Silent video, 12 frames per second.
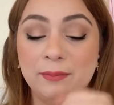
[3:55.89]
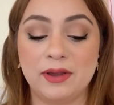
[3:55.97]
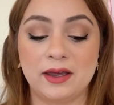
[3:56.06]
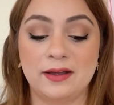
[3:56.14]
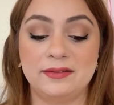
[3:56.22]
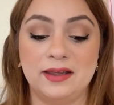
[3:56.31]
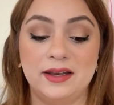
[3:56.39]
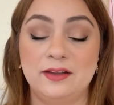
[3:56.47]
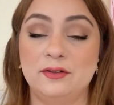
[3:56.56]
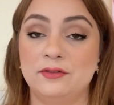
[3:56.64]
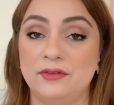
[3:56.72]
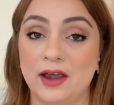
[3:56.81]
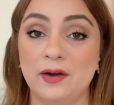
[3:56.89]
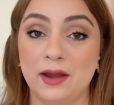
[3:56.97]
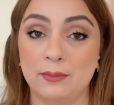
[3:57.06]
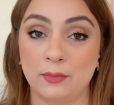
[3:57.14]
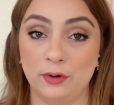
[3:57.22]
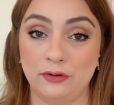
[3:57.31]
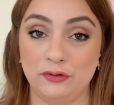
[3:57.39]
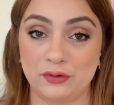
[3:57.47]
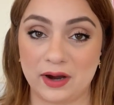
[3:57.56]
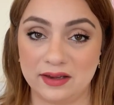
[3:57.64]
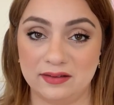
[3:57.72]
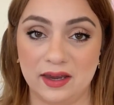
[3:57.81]
because it is very
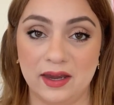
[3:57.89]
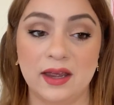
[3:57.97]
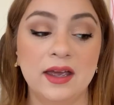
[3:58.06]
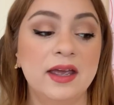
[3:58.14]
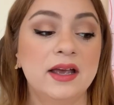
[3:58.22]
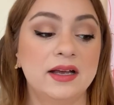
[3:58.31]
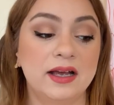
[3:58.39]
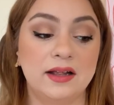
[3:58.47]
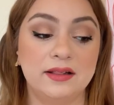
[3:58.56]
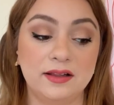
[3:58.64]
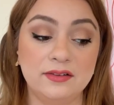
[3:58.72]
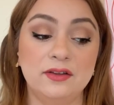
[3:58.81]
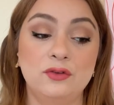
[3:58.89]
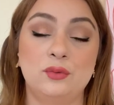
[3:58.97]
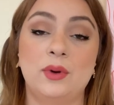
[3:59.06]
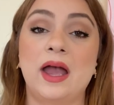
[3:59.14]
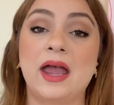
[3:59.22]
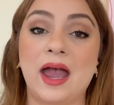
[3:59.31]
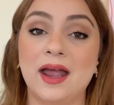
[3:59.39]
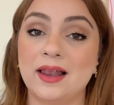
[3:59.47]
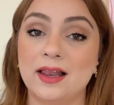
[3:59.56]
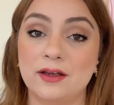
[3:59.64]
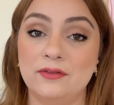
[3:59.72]
moisturizing. And this is why I love